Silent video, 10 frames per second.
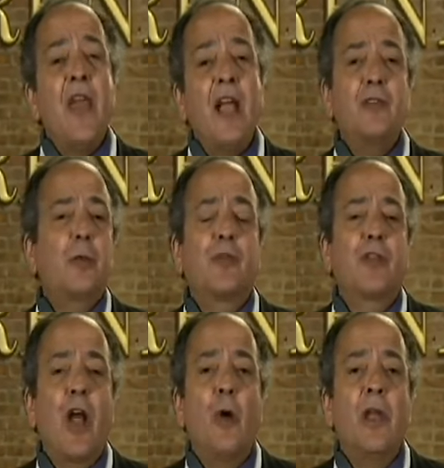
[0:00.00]
And that's
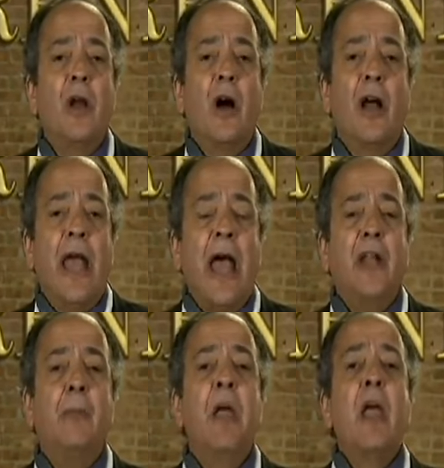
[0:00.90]
what's going on,
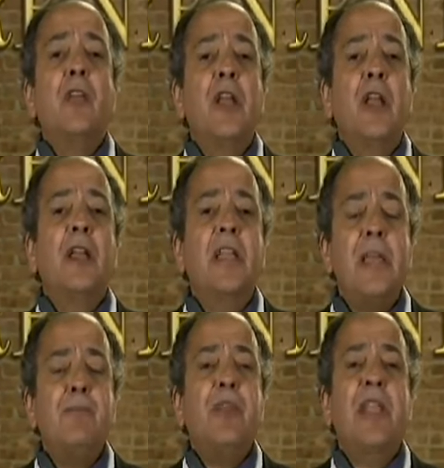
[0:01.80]
Adam. They're going to
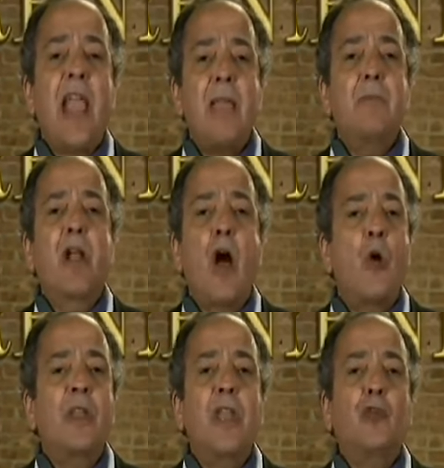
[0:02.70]
keep the game
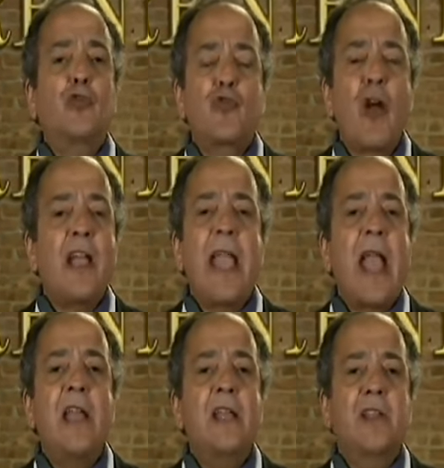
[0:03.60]
going. They'll try
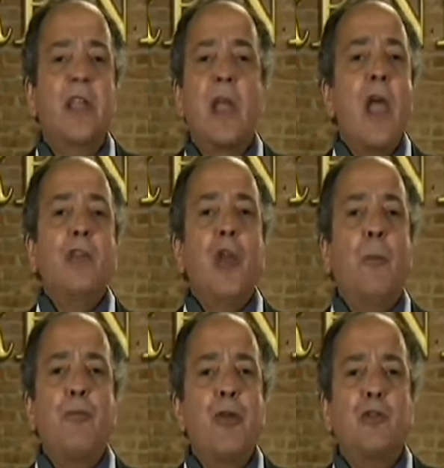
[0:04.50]
anything.
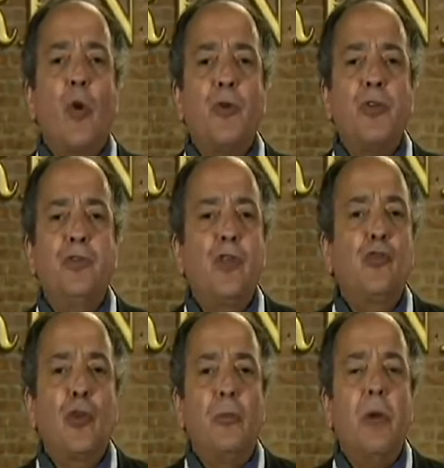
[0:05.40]
They'll print all the
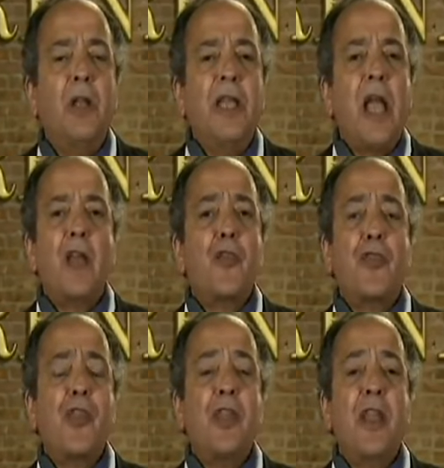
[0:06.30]
digital money out of
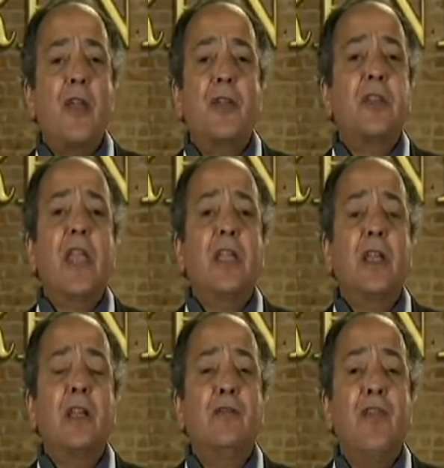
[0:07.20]
thin air that they
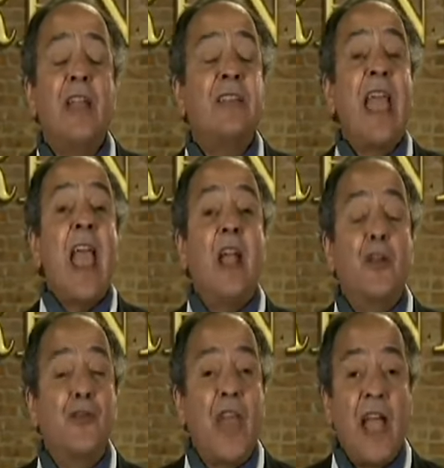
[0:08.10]
could invent.
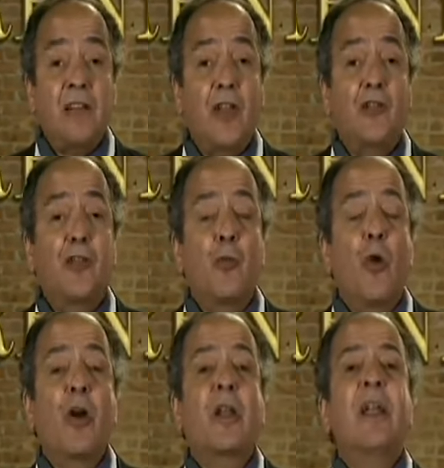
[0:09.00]
And if that doesn't
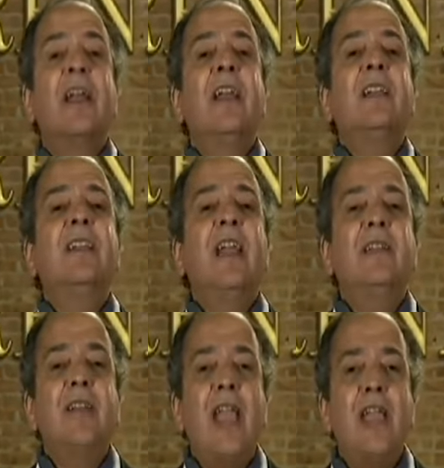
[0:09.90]
work,
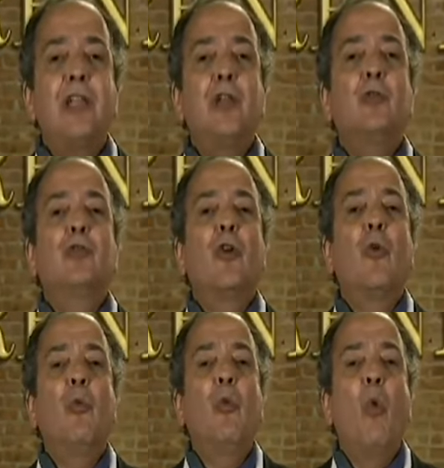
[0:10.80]
they take you to
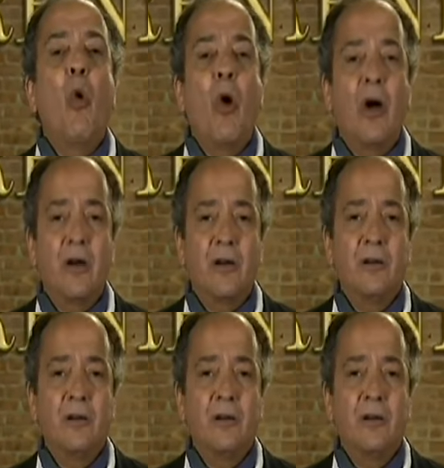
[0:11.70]
war.